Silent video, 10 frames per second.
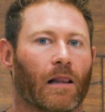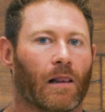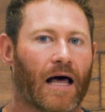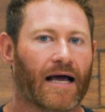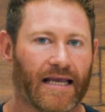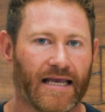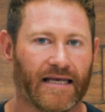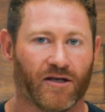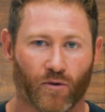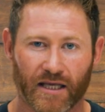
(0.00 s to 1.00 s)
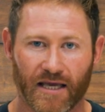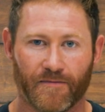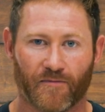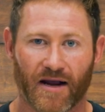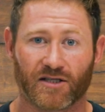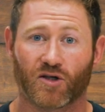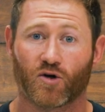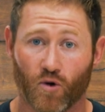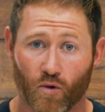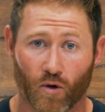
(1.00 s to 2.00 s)
a lot of heat, and you want to keep your brakes
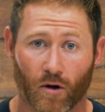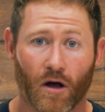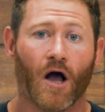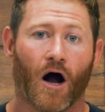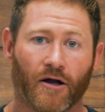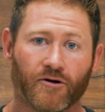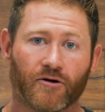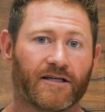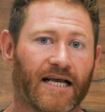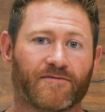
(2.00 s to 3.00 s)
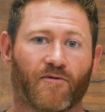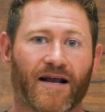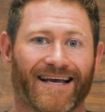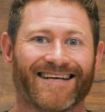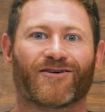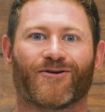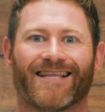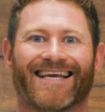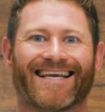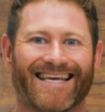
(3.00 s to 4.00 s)
cool under intense braking so that
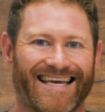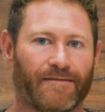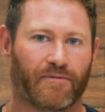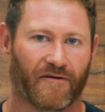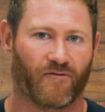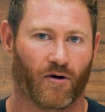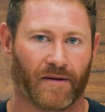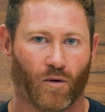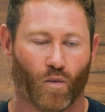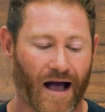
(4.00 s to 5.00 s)
they can keep performing